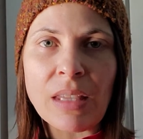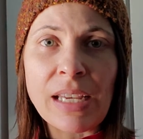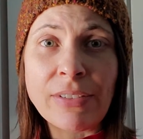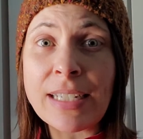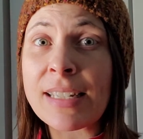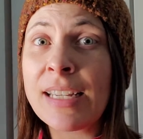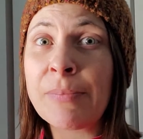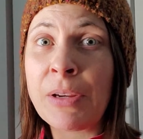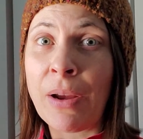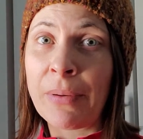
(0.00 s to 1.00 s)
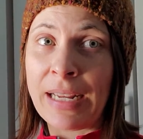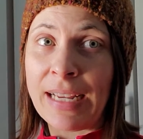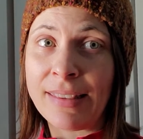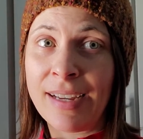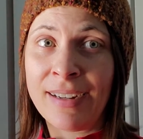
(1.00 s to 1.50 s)
if it doesn't hit me right when I
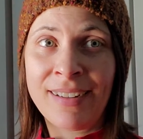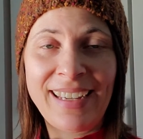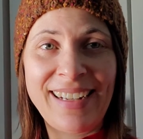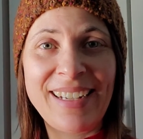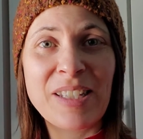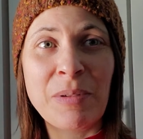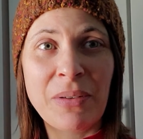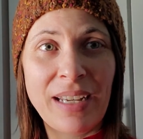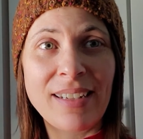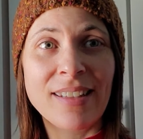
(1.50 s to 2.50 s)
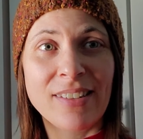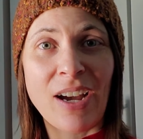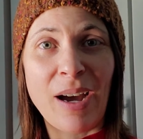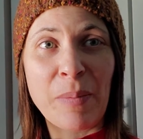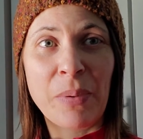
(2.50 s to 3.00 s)
get there, it hits me when I get to the
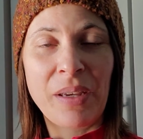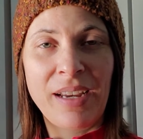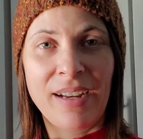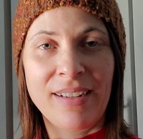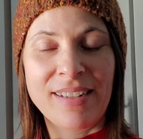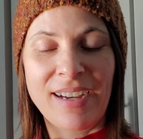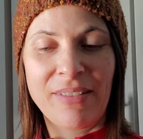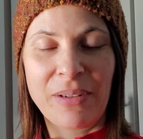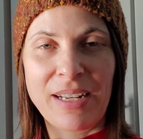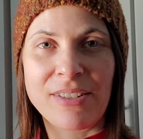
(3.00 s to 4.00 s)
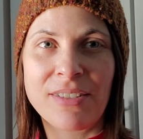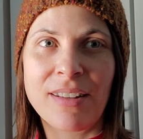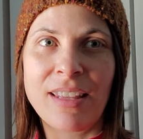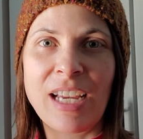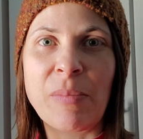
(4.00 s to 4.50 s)
top and uh, when I start to
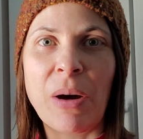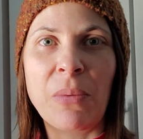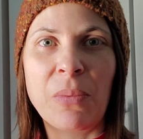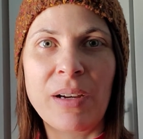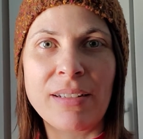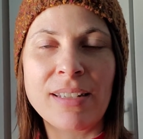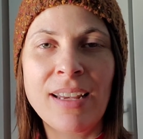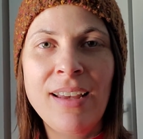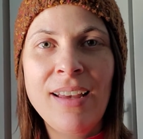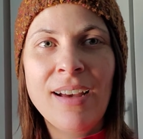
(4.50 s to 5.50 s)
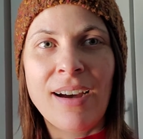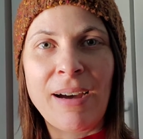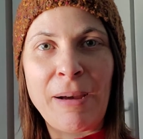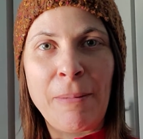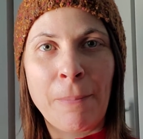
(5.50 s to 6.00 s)
think about what
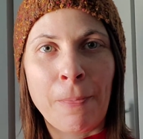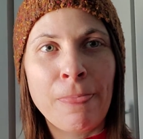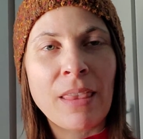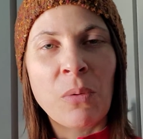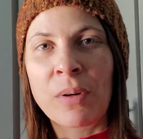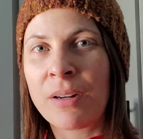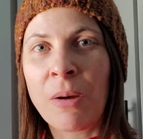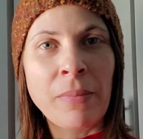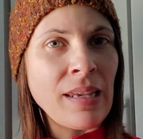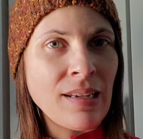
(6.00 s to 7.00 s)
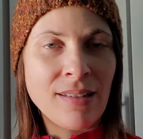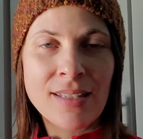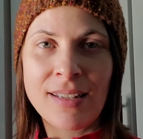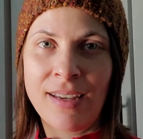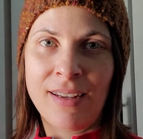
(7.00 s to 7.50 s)
um, what it all
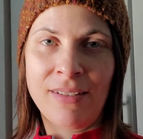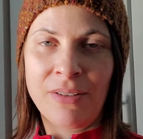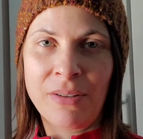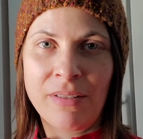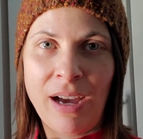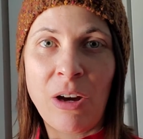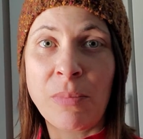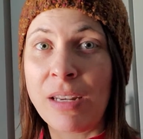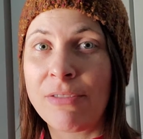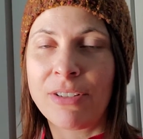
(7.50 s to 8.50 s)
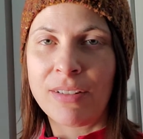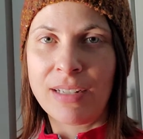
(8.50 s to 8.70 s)
means and how meaningful